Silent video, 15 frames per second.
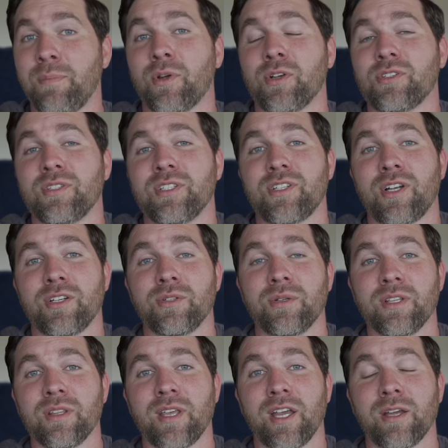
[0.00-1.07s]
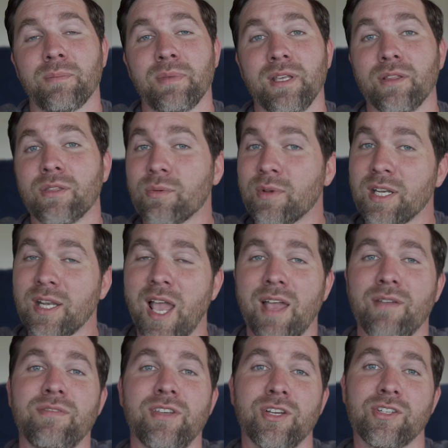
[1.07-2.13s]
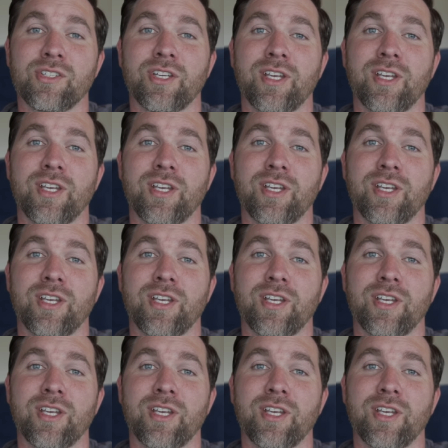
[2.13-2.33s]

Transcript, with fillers: personally started doing therapy three and a half years